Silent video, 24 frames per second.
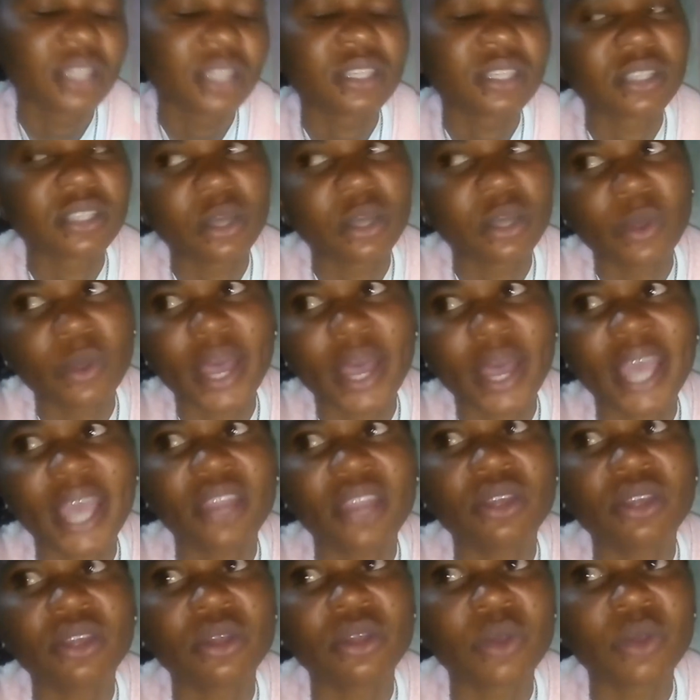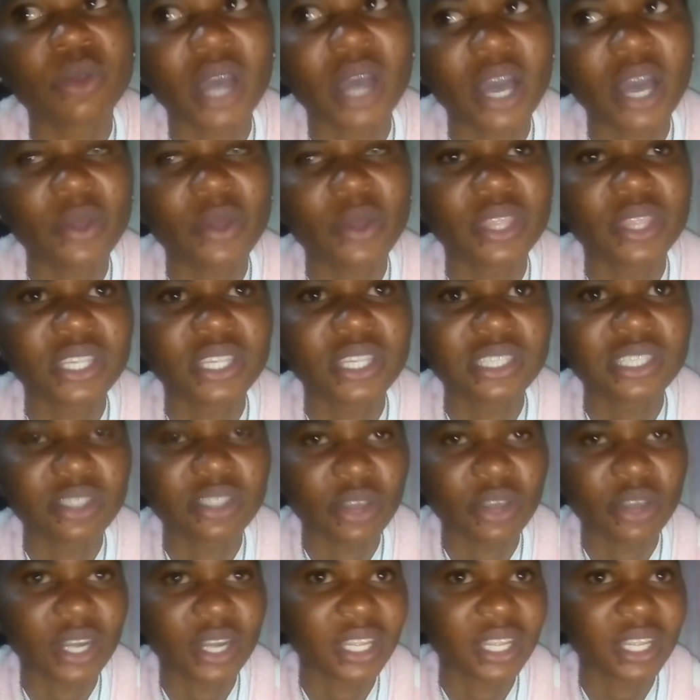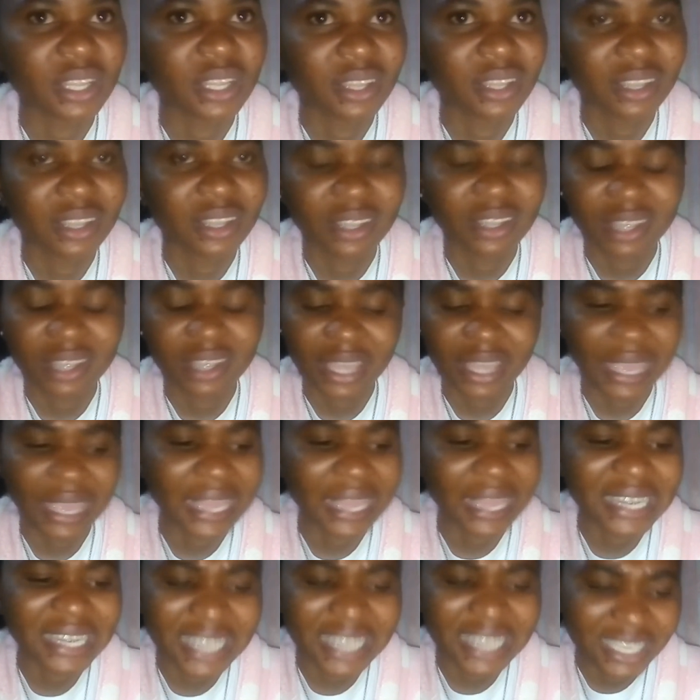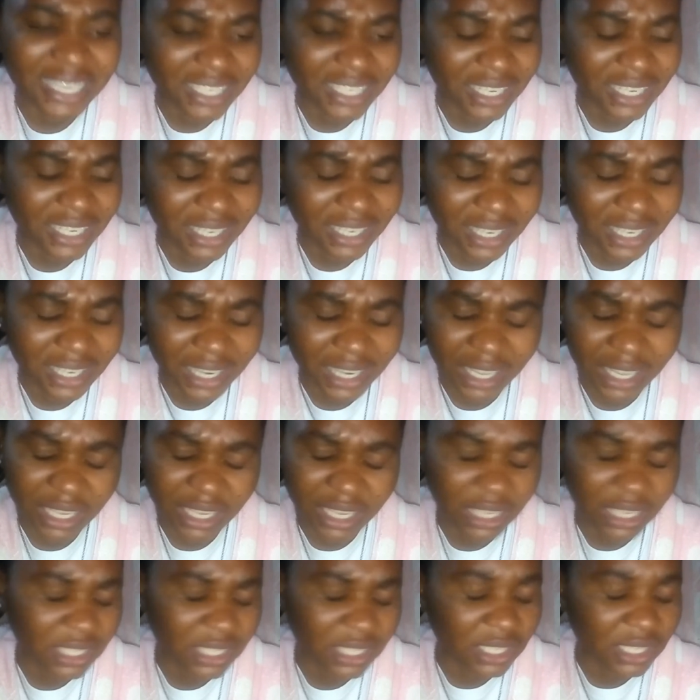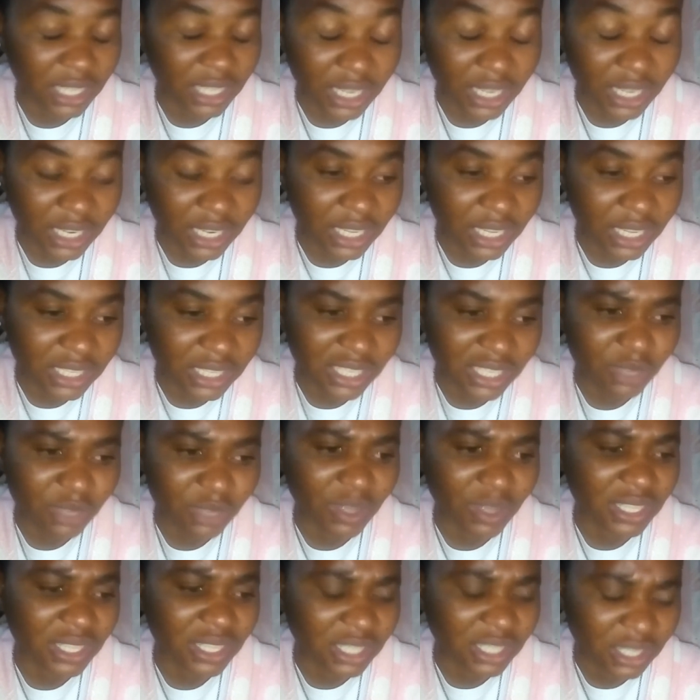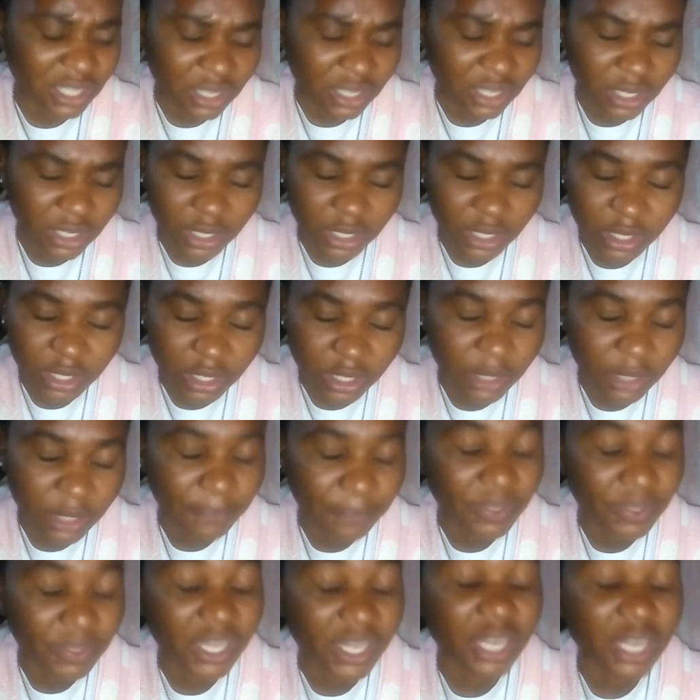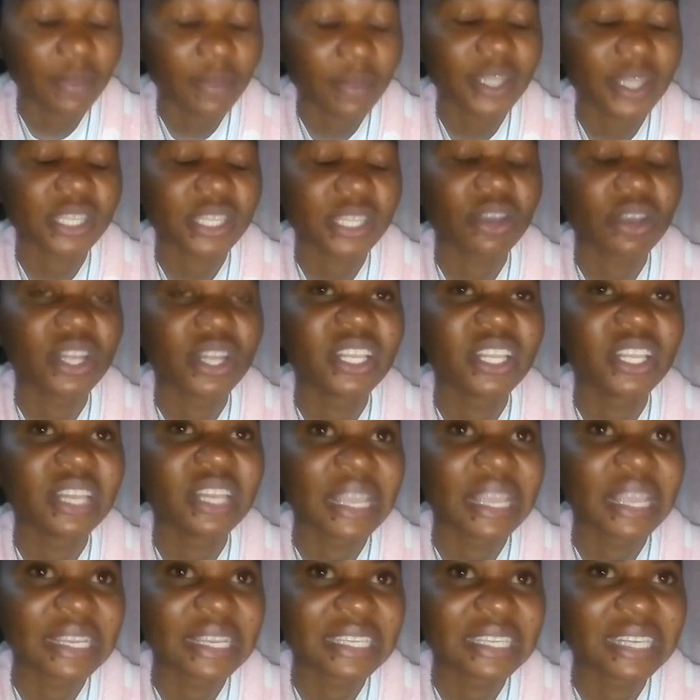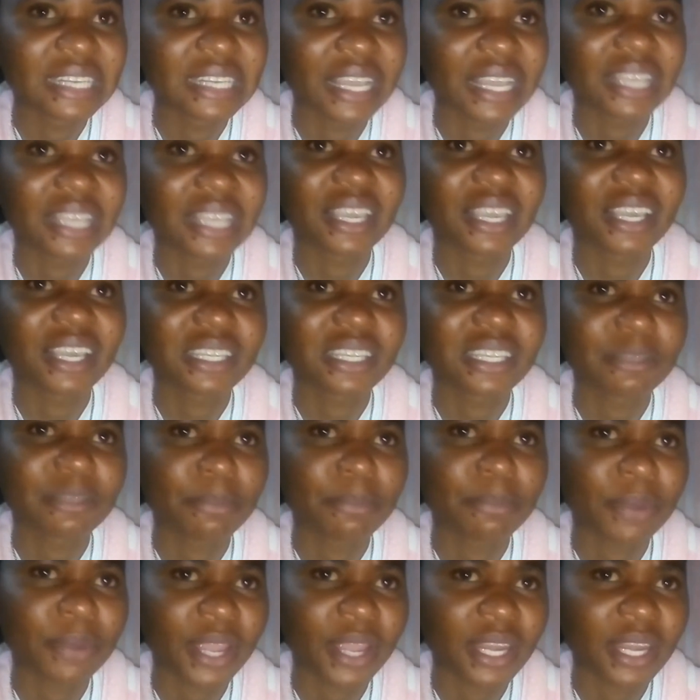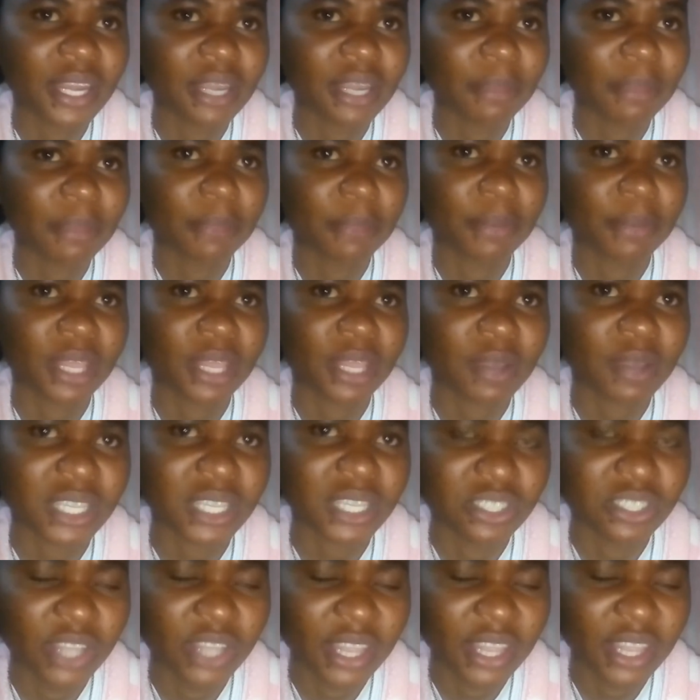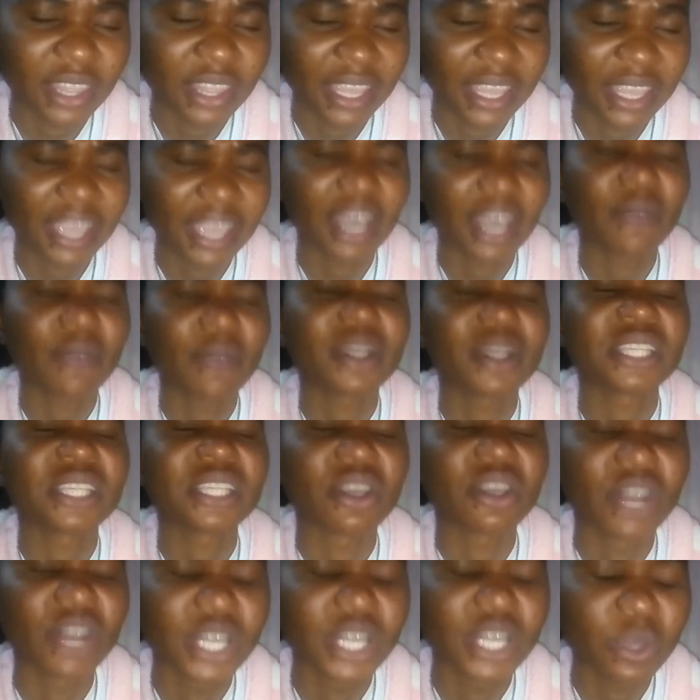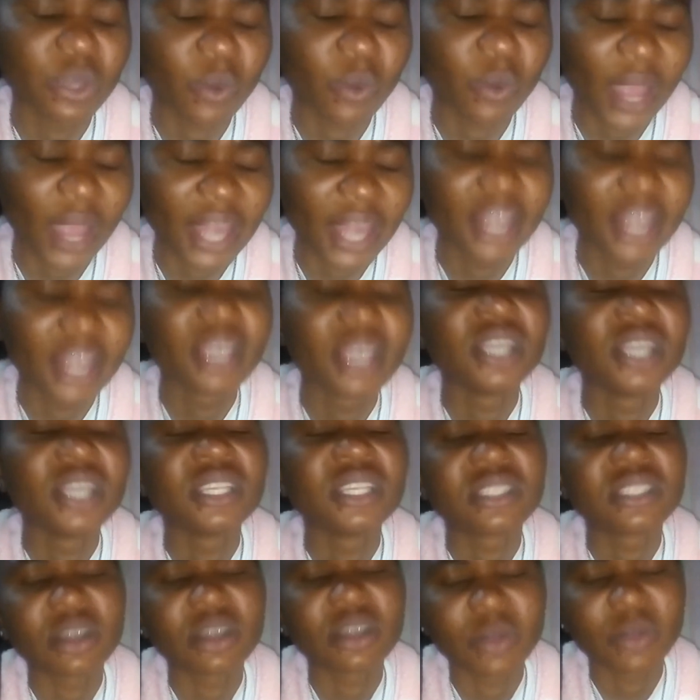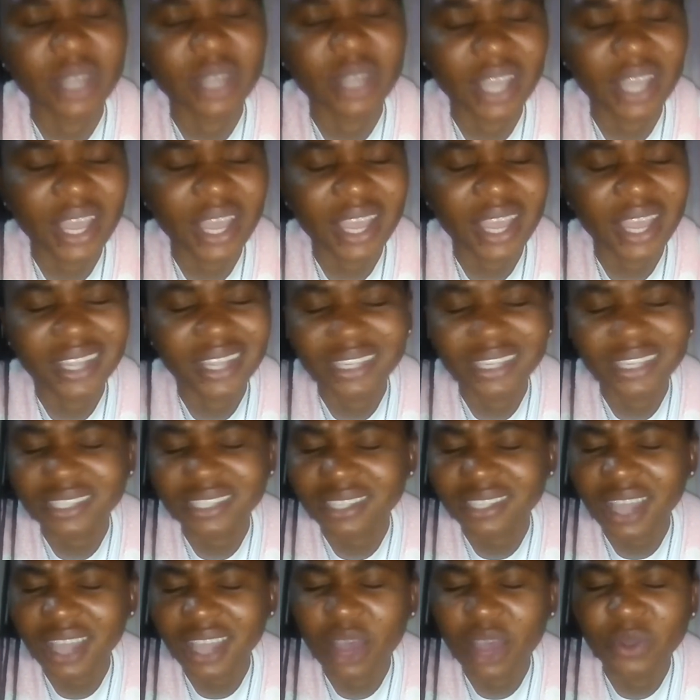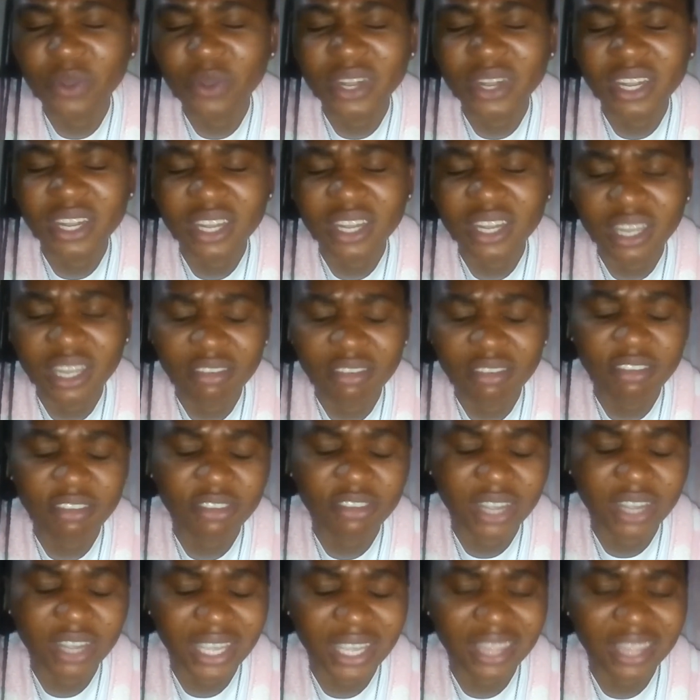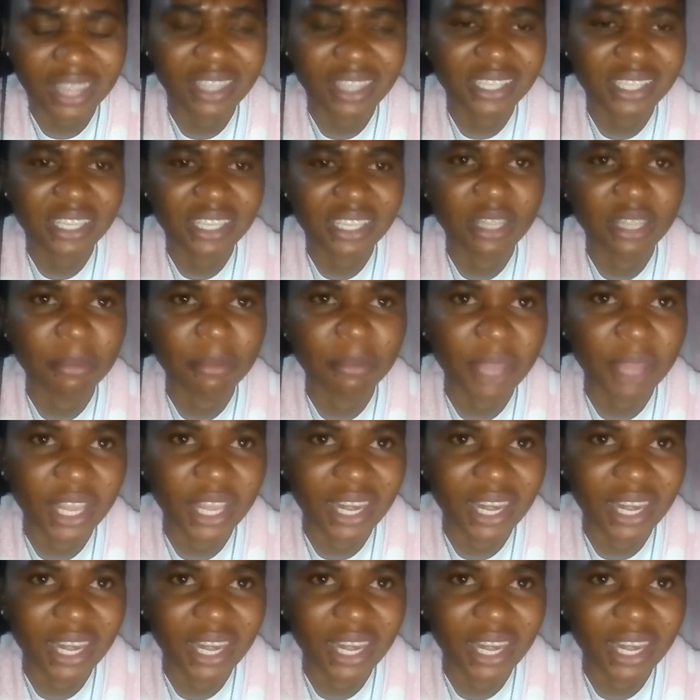so I don't know how this story ended, like, serious. It was, and I was the only lady, like, explaining. My brother was not there, I was the only one. So guys, I'll never forget this in my